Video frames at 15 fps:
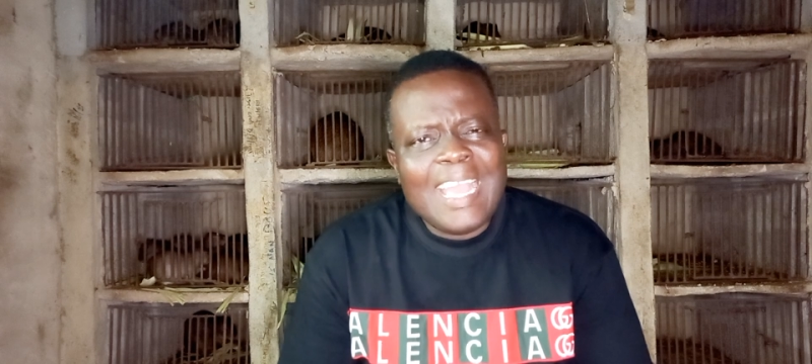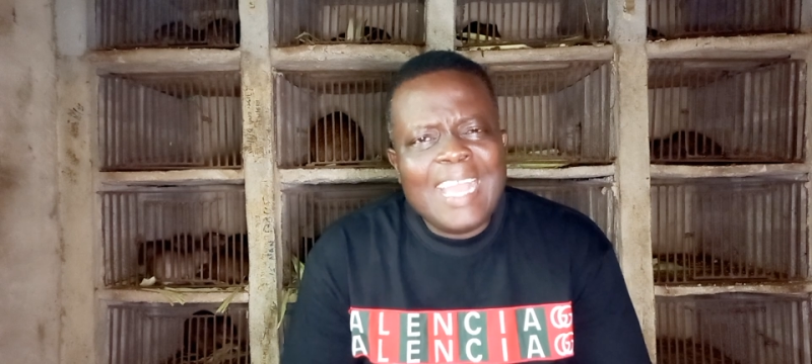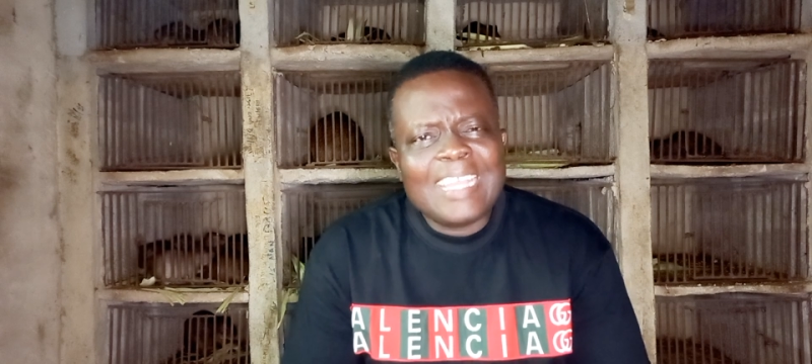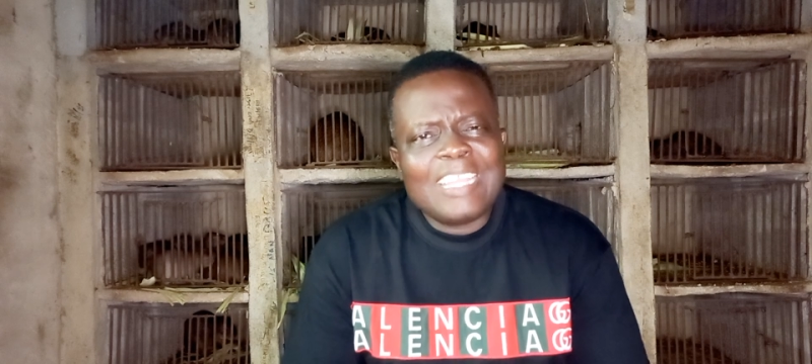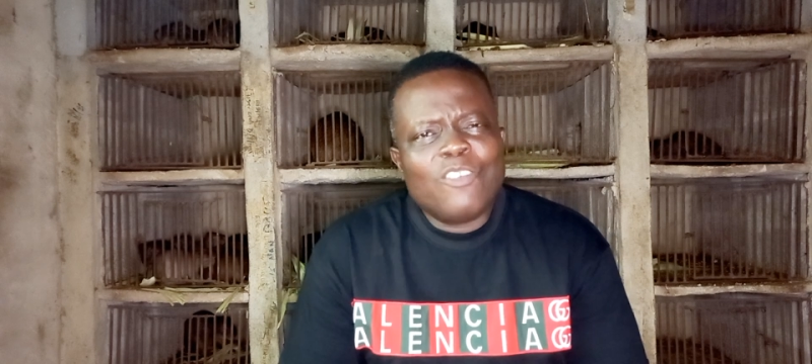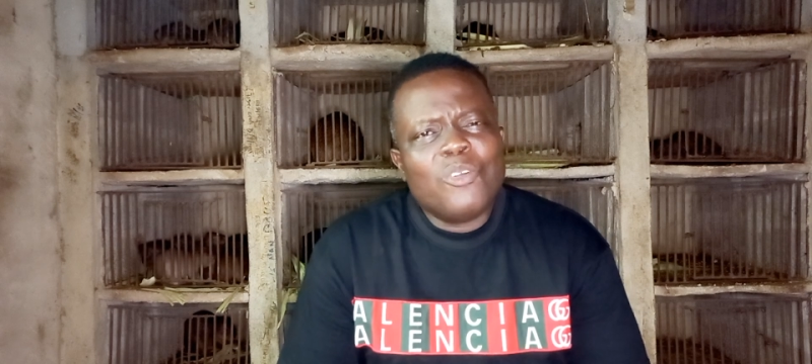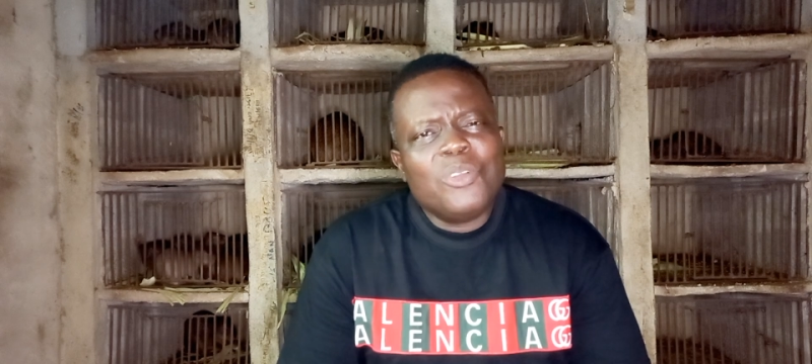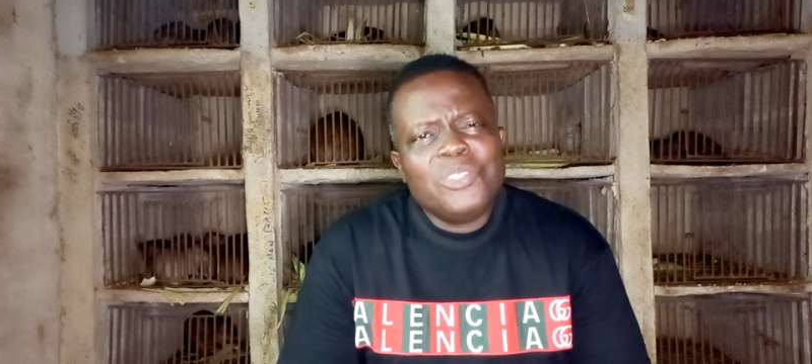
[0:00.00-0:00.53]
and
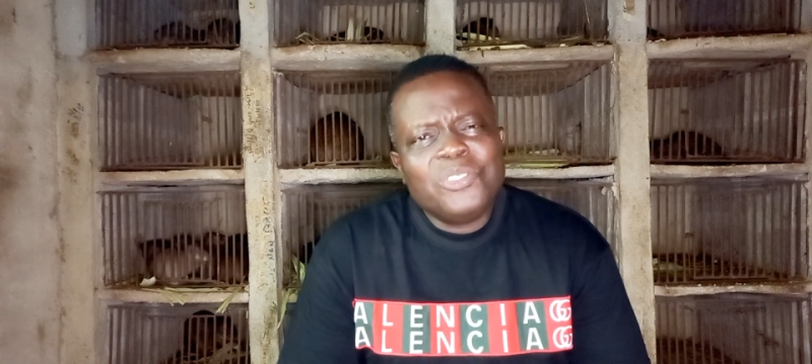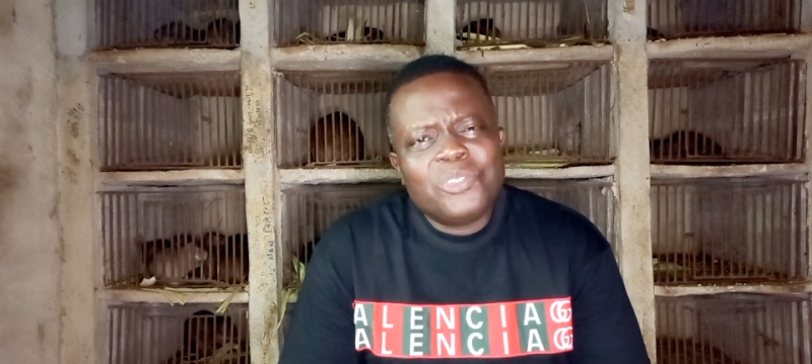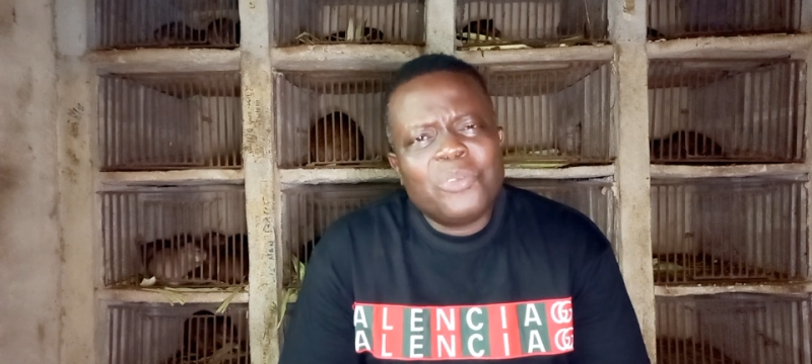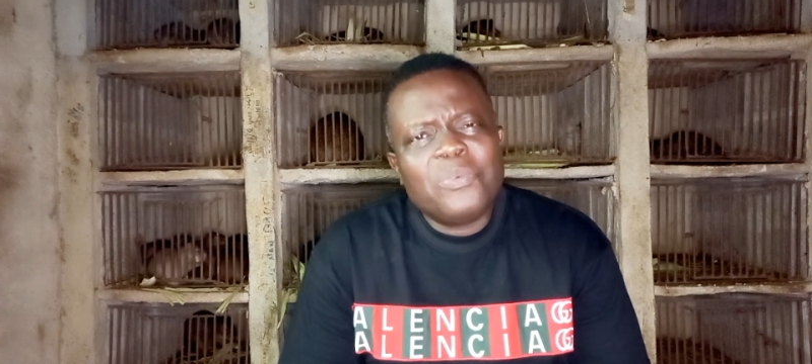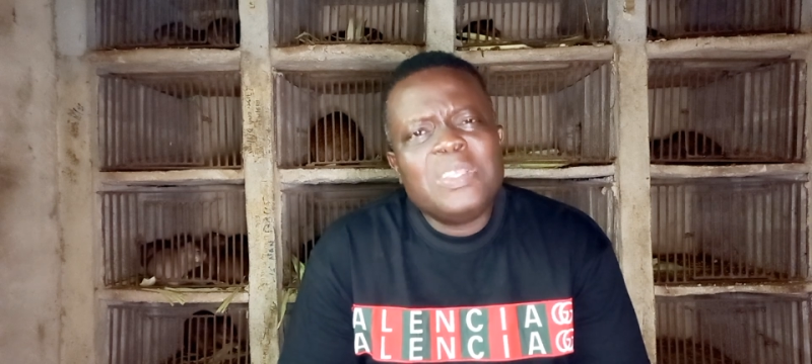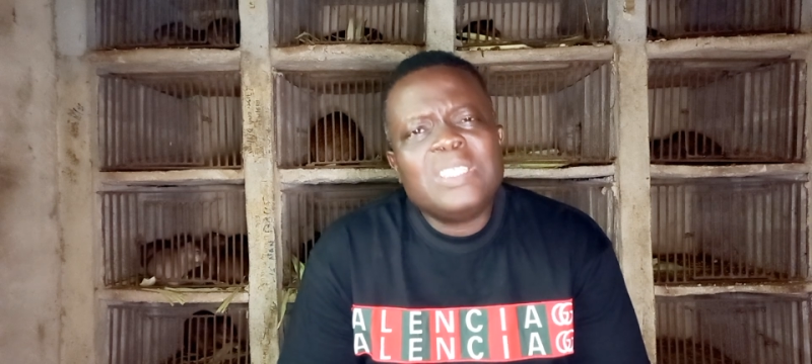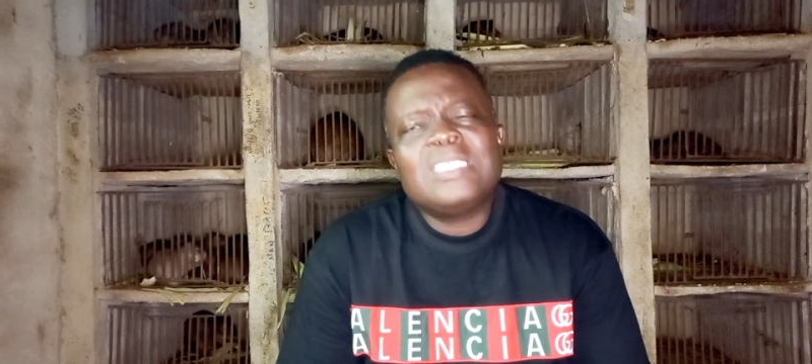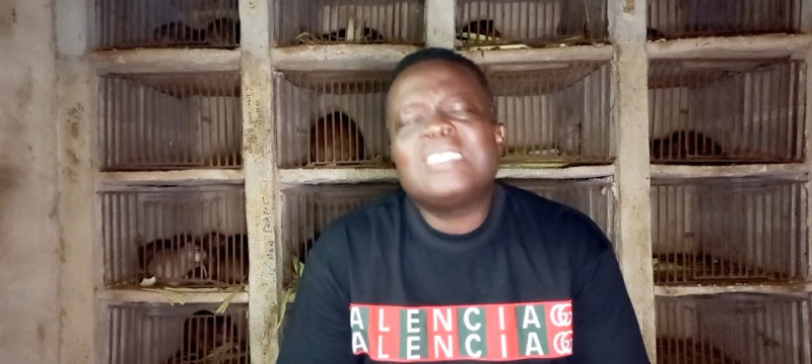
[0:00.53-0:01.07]
go
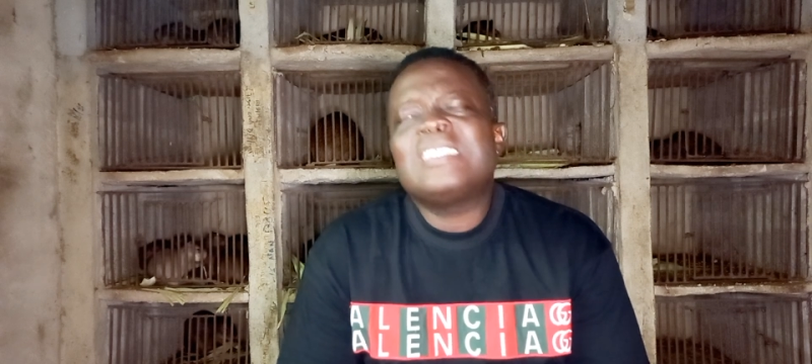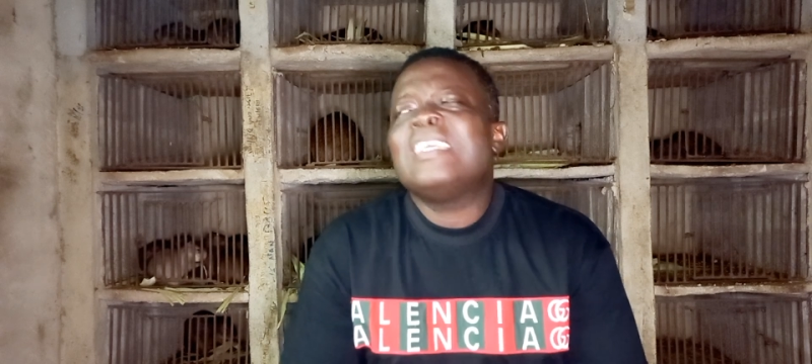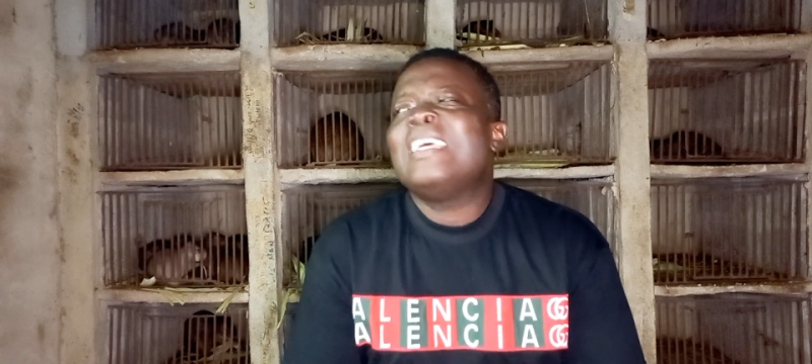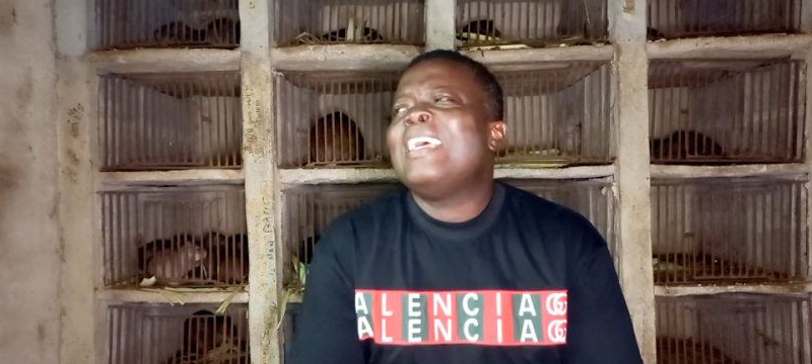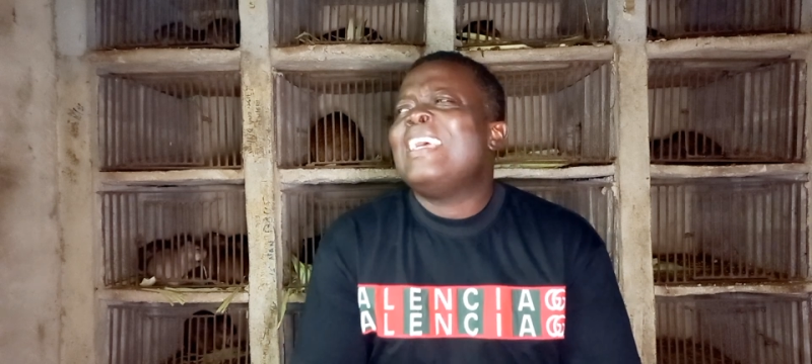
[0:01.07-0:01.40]
into it.